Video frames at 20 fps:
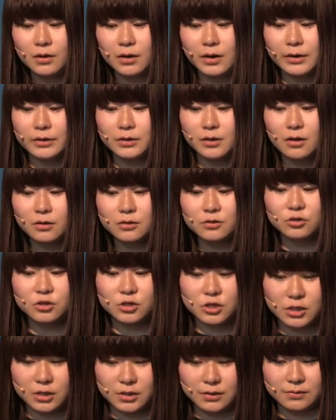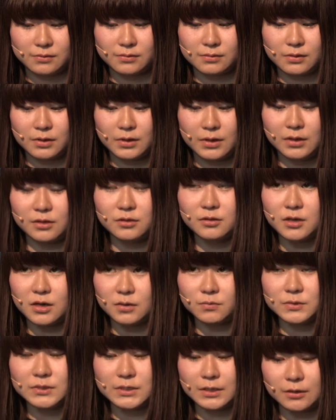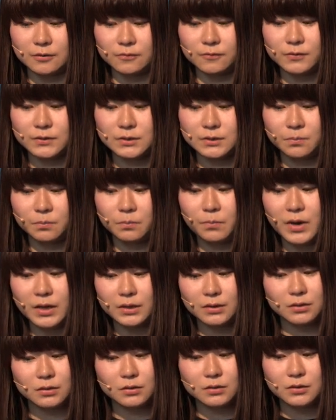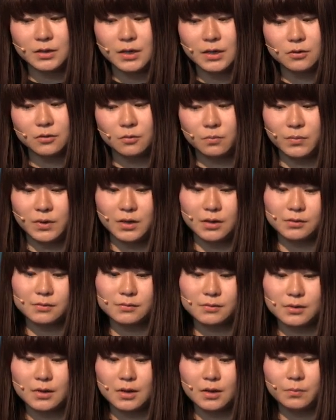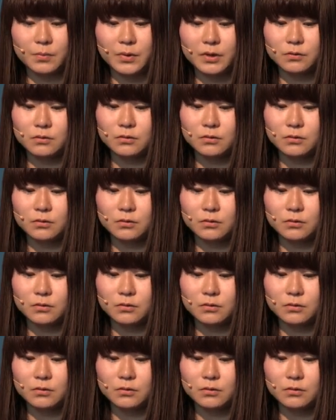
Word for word: are not cheats in themselves, but they could be a step